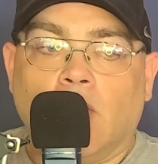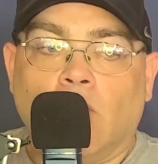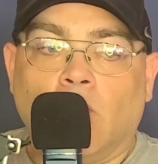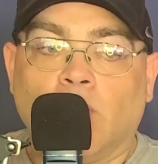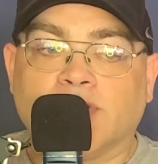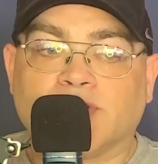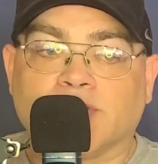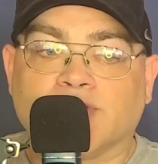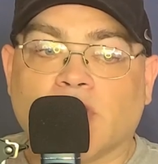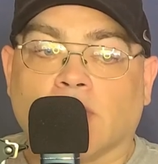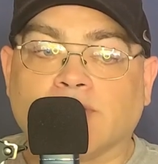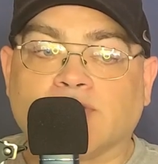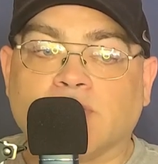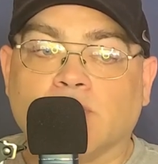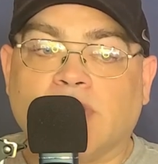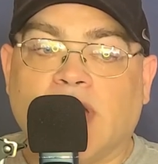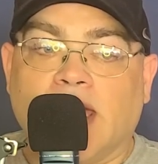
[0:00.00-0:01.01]
Wizards
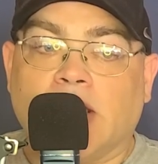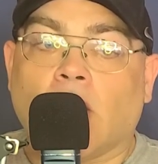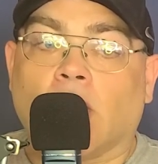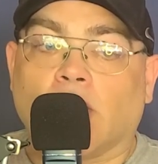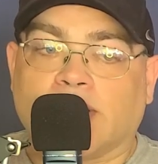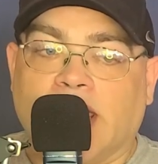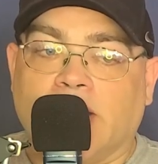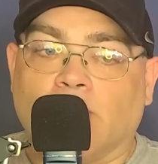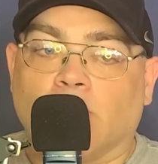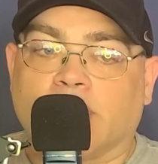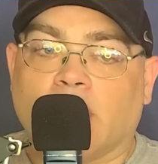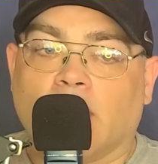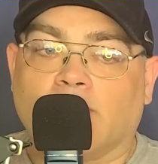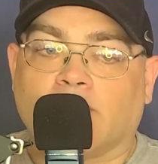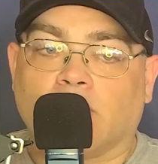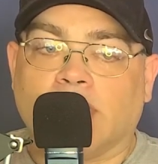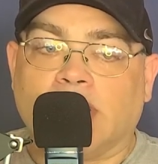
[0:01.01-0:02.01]
also gain Arcane
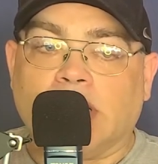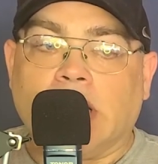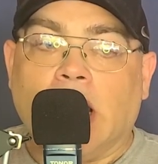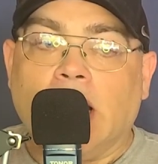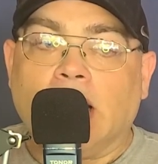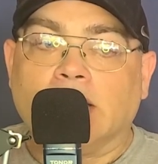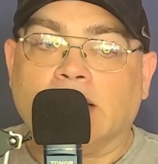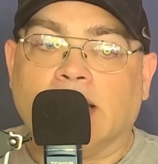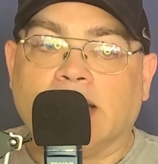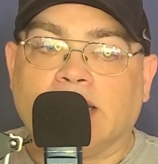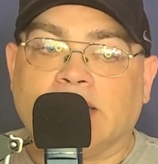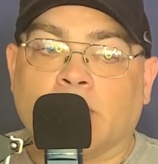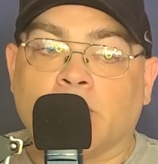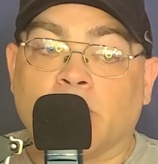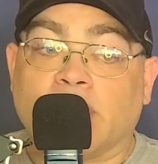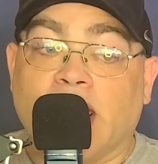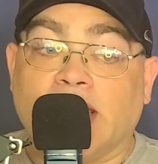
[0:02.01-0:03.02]
Recovery, letting
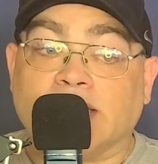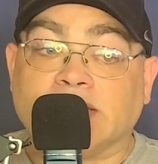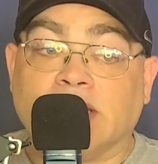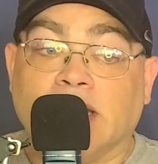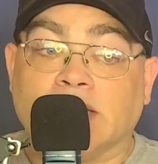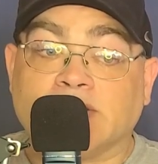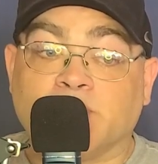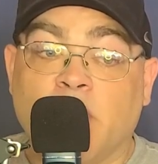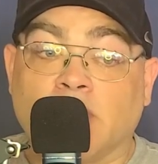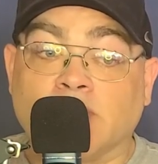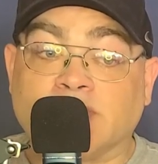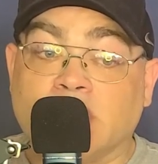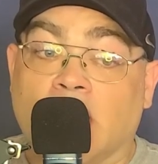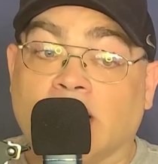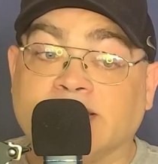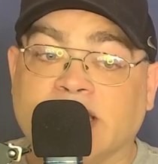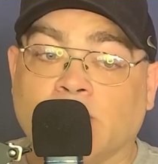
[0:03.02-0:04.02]
them regain spell
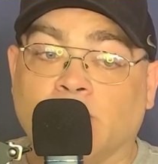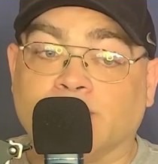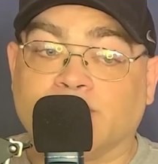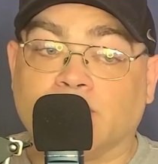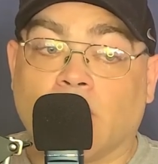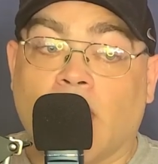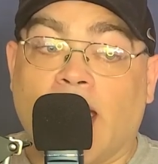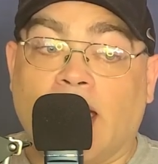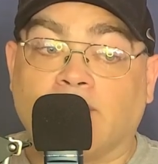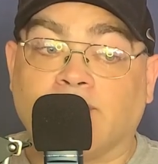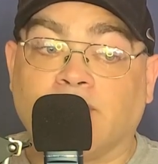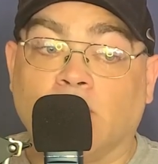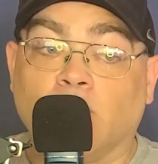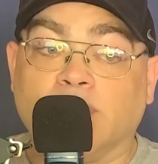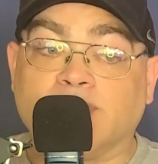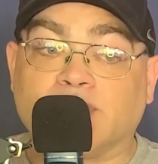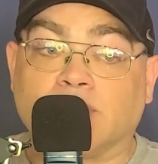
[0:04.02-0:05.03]
slots equal to half
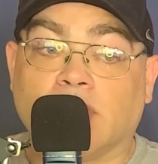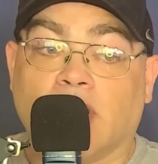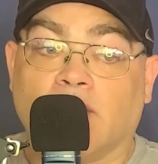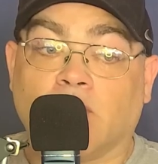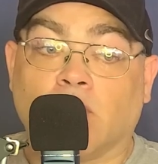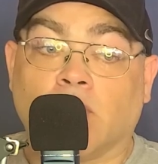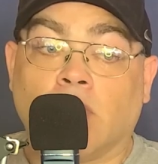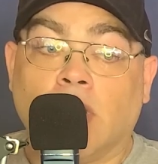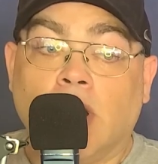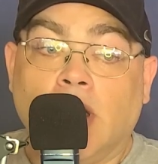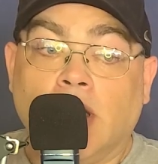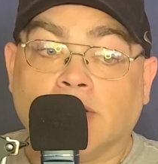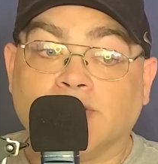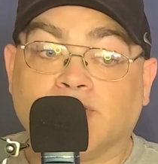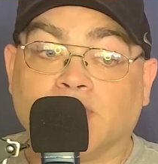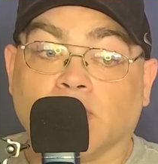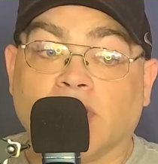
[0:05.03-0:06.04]
their wizard level
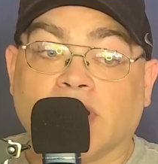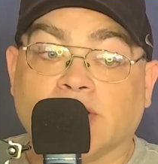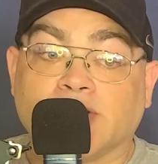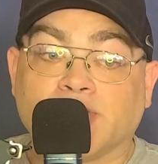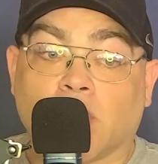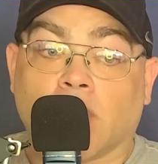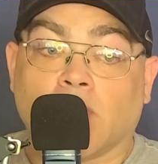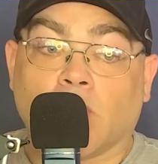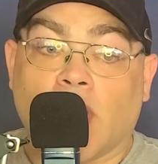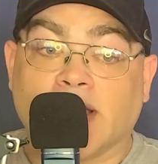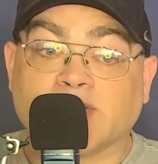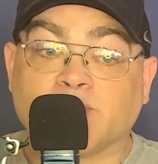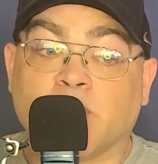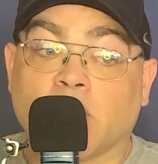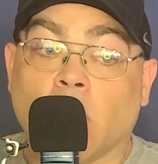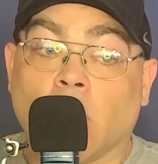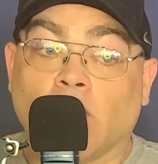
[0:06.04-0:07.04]
during a short rest,
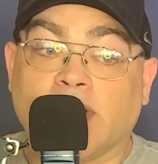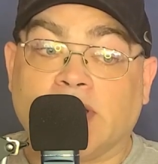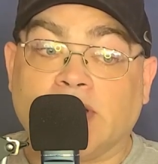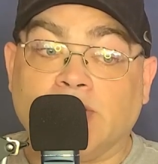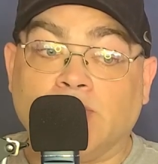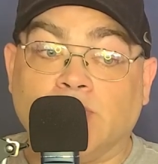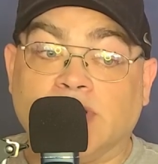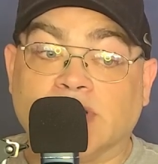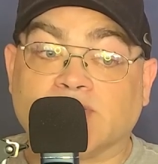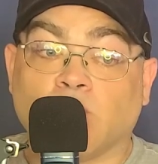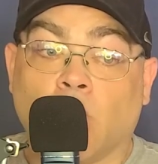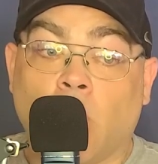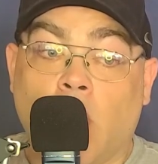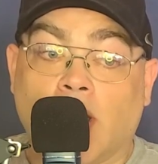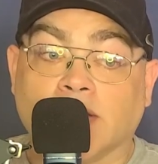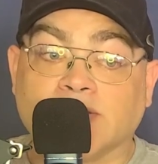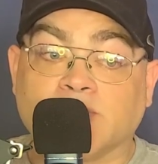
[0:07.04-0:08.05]
but only can do this
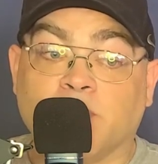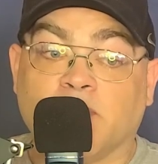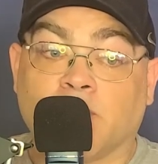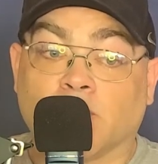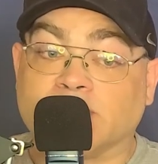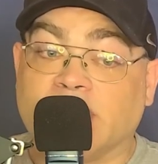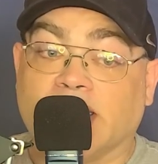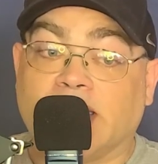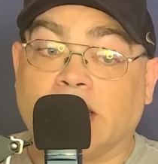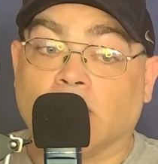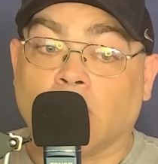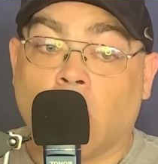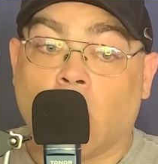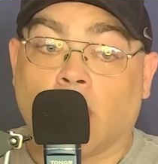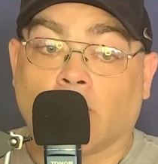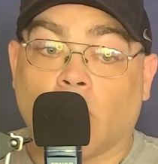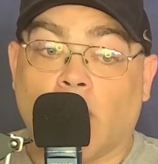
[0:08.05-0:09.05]
once before taking a
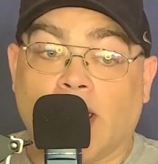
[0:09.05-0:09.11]
long